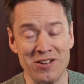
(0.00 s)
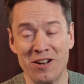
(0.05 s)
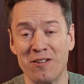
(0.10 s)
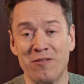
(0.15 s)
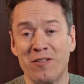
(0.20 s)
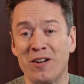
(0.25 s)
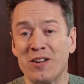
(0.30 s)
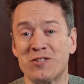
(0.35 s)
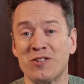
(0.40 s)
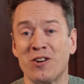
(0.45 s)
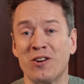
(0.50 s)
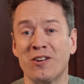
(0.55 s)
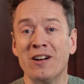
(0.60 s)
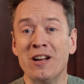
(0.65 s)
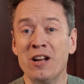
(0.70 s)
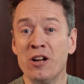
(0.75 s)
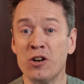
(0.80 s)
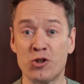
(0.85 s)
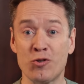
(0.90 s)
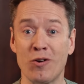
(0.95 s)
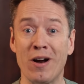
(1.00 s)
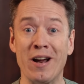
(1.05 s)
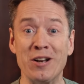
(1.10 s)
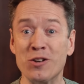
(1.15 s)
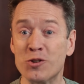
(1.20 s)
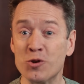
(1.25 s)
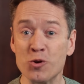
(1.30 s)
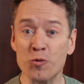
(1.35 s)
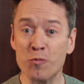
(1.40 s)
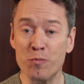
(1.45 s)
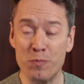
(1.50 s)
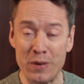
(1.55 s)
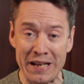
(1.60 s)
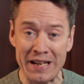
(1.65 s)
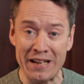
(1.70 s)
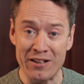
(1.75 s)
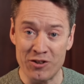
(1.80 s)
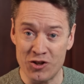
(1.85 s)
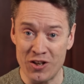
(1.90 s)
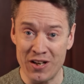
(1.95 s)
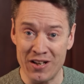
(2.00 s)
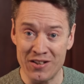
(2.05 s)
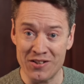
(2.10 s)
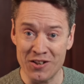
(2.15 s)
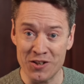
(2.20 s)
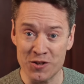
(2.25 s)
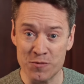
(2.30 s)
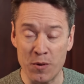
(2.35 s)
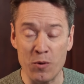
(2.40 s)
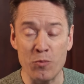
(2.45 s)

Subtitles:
None of us are trying to be Jesus,